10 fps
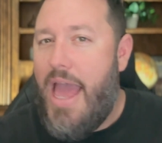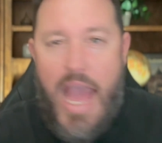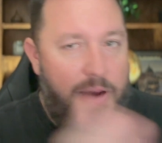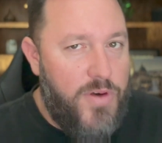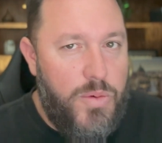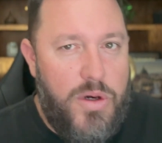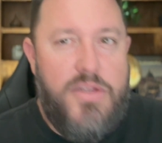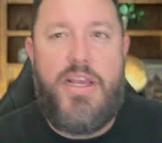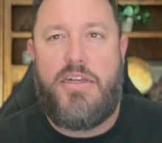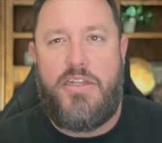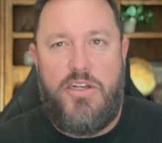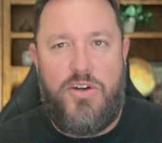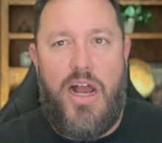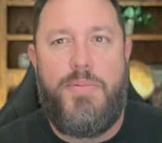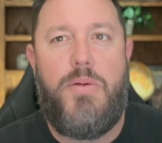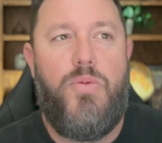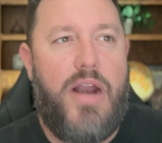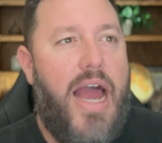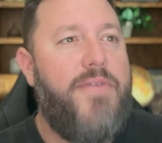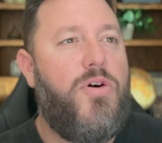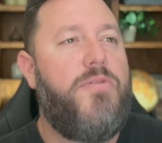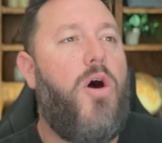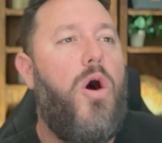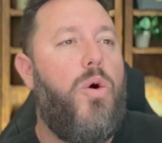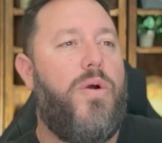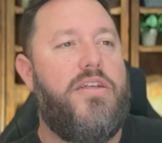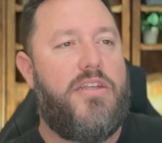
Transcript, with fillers: Everyone is exiting D R O P, and what I've always